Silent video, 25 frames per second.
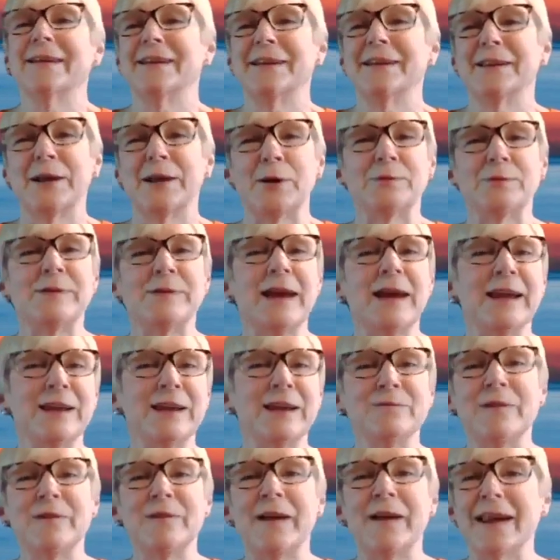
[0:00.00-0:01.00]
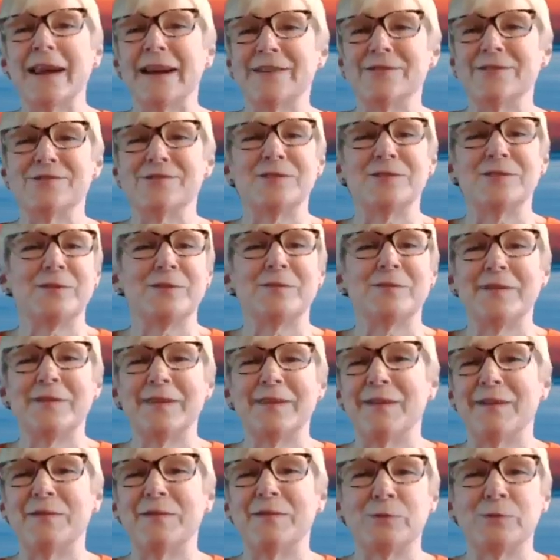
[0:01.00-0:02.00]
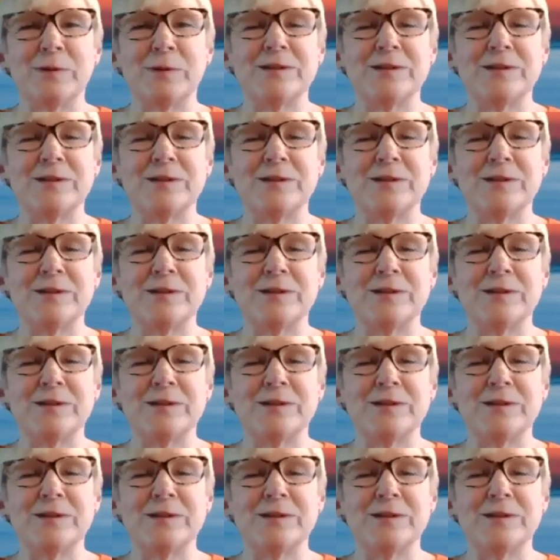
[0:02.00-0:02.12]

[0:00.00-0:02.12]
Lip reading: you know, take advantage of the